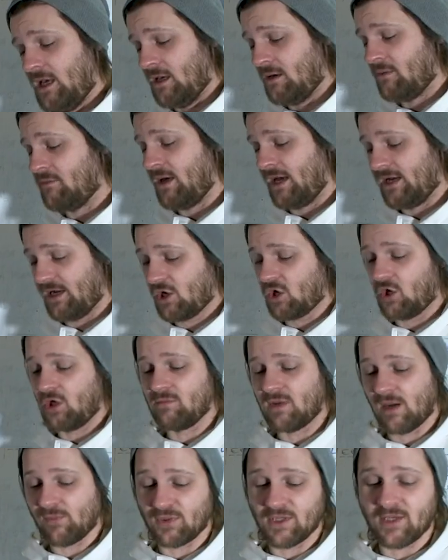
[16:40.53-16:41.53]
And I
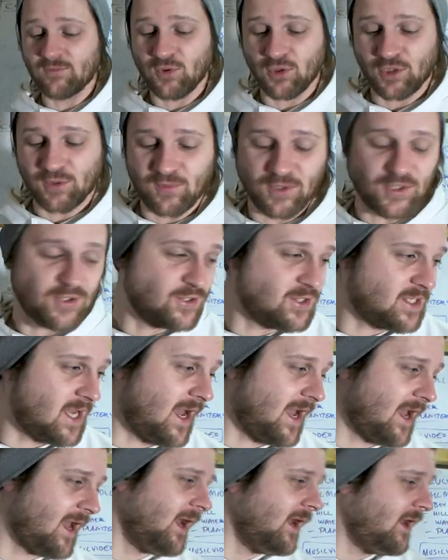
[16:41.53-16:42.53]
call it my playbook because
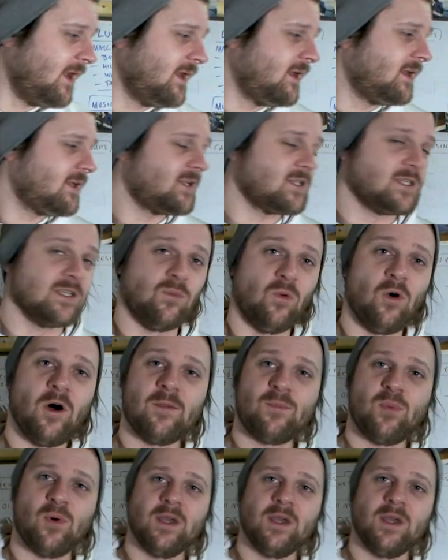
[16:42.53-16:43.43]
of the water